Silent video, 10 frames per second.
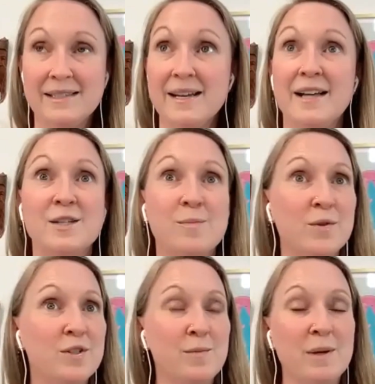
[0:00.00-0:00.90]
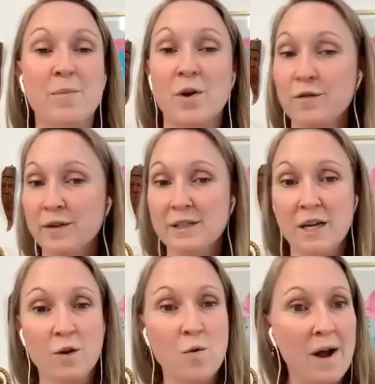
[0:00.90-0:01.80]
It's not supposed to be perfect
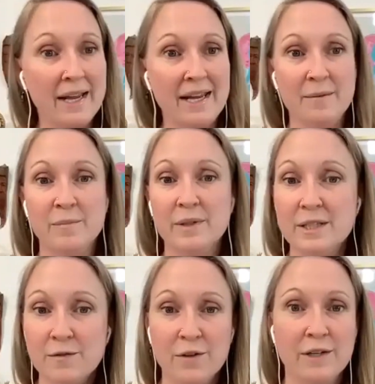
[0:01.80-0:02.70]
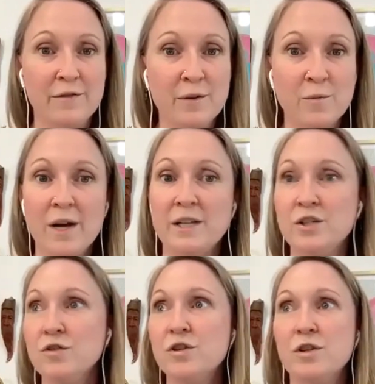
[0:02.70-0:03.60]
and quiet and blissful. If it
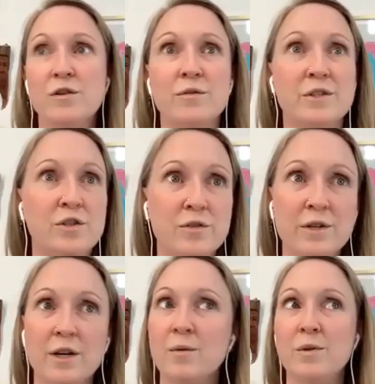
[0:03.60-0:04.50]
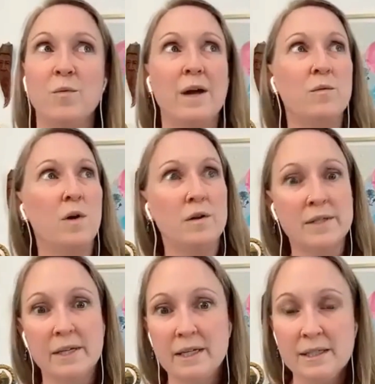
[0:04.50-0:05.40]
was, you should go to a studio with white
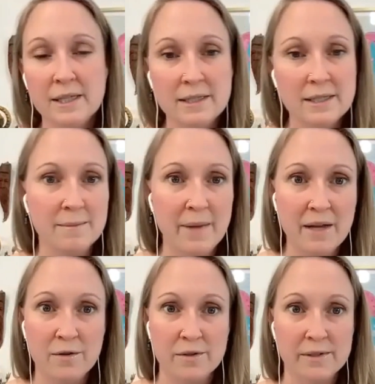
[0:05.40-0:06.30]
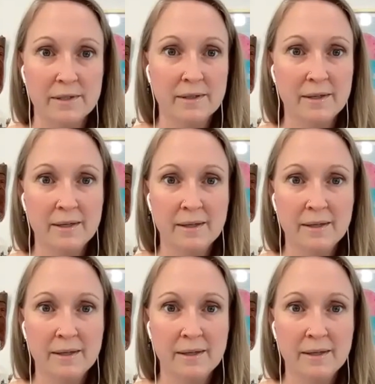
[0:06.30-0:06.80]
walls and incense and bells.